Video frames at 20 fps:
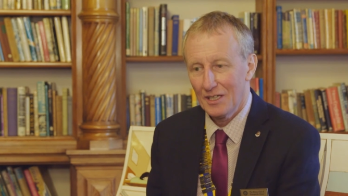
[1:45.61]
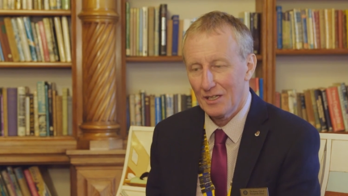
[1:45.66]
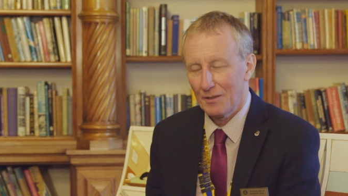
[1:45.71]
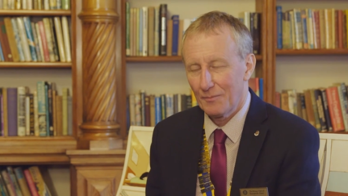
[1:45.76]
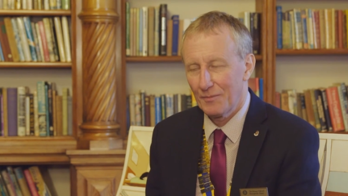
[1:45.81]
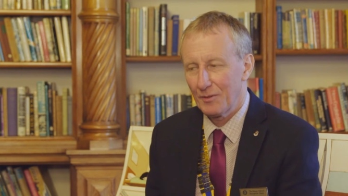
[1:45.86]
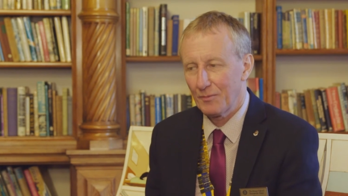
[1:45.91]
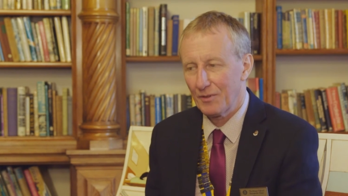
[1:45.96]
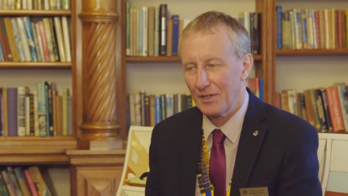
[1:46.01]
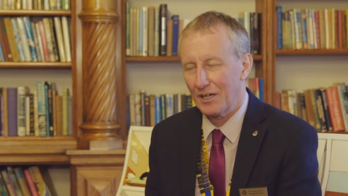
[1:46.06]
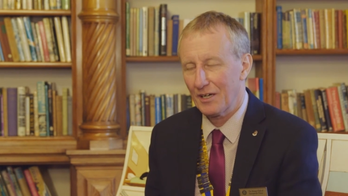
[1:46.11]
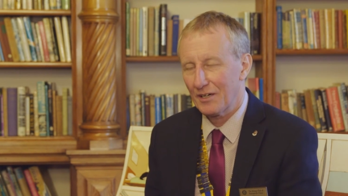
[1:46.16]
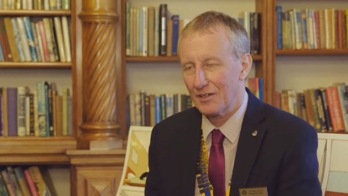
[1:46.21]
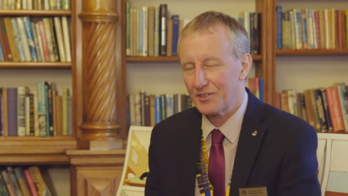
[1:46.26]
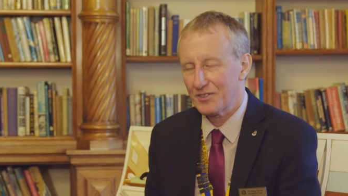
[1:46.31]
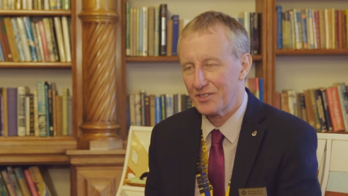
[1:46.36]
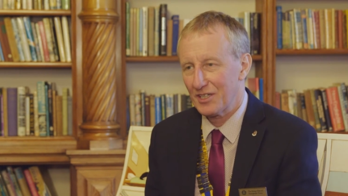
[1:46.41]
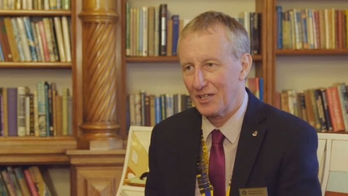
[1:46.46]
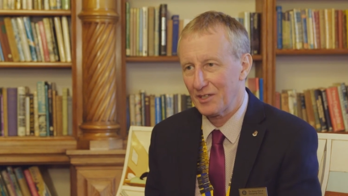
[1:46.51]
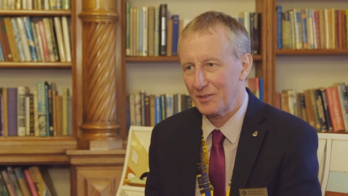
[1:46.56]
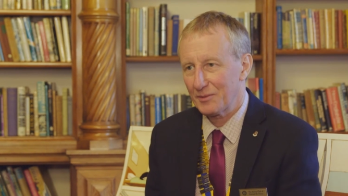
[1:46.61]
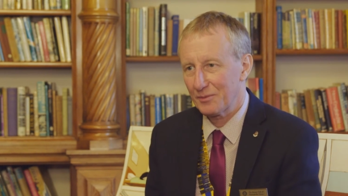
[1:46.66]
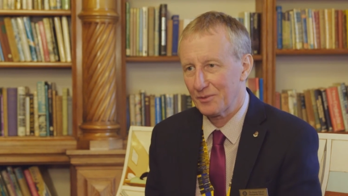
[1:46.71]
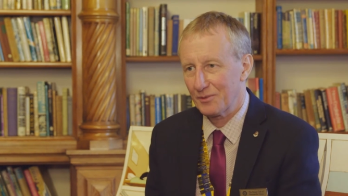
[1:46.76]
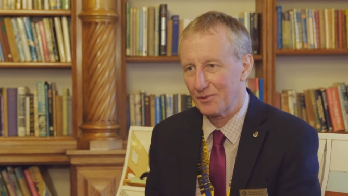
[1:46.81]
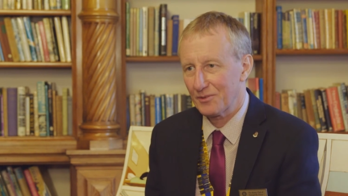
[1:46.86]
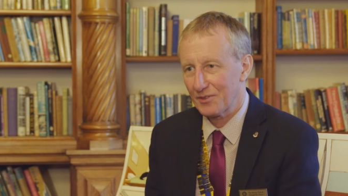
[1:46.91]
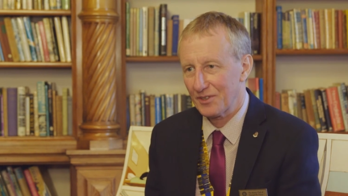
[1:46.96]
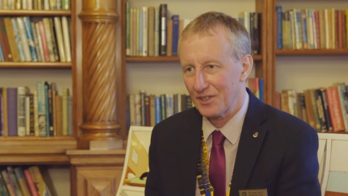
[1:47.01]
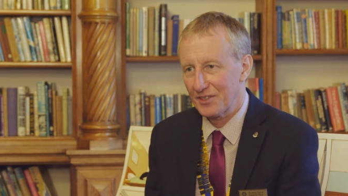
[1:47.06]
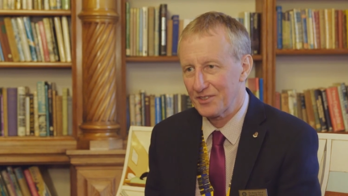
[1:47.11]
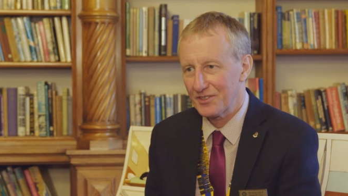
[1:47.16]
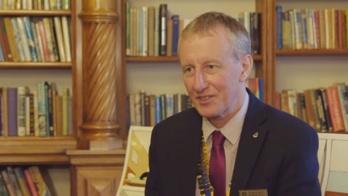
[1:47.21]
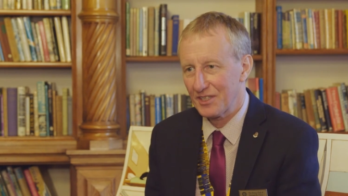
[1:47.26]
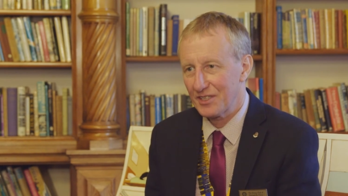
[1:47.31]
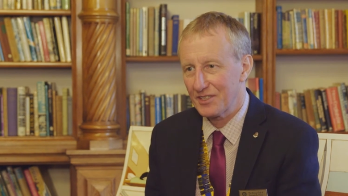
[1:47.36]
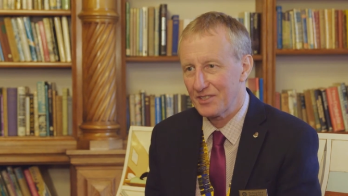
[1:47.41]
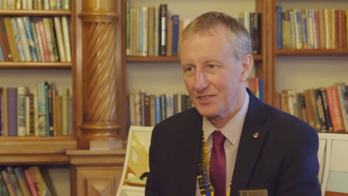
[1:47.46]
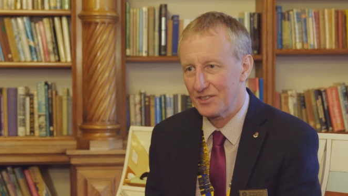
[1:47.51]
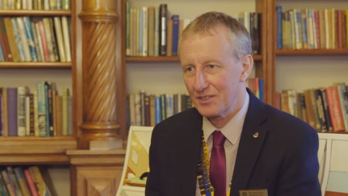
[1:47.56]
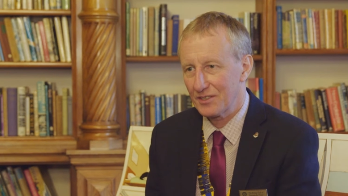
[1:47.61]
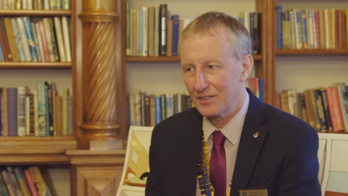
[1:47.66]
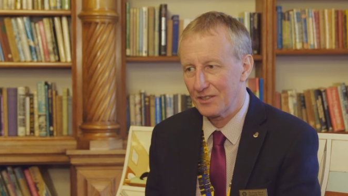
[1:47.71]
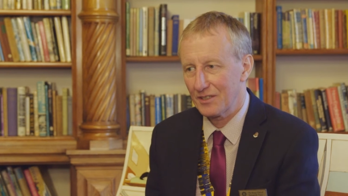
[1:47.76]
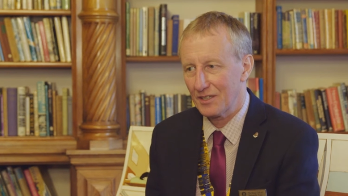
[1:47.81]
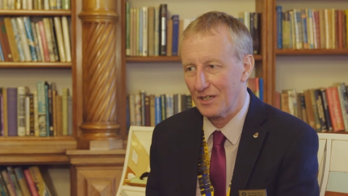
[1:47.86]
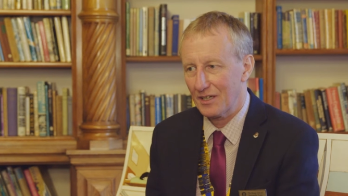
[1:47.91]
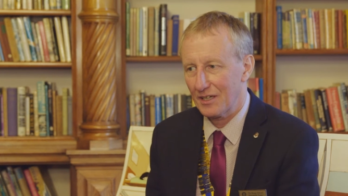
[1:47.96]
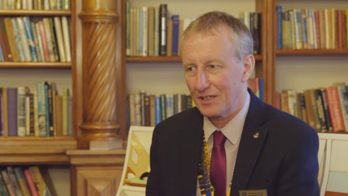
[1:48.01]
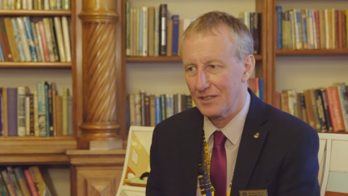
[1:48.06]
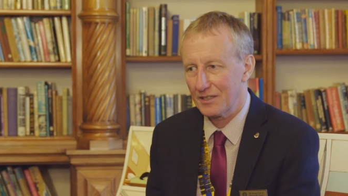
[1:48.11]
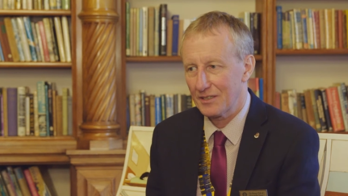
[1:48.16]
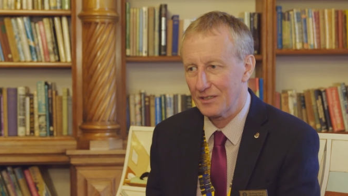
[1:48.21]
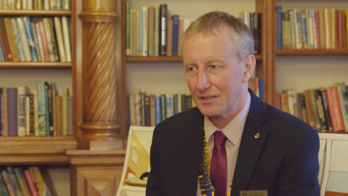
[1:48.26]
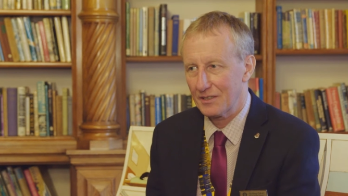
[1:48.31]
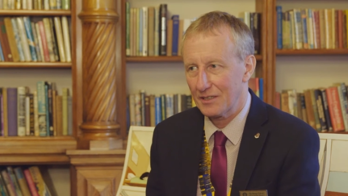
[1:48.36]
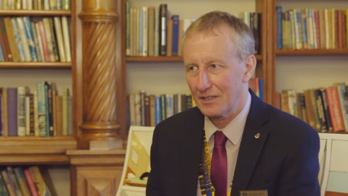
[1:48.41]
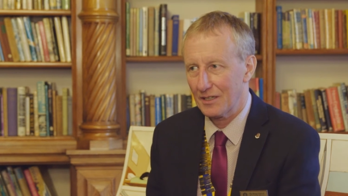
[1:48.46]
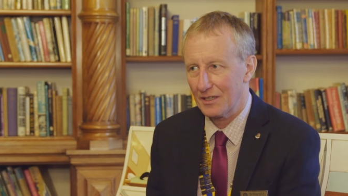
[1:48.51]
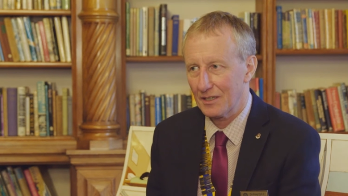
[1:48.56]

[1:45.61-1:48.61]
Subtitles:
I mean, we are a charitable organisation, and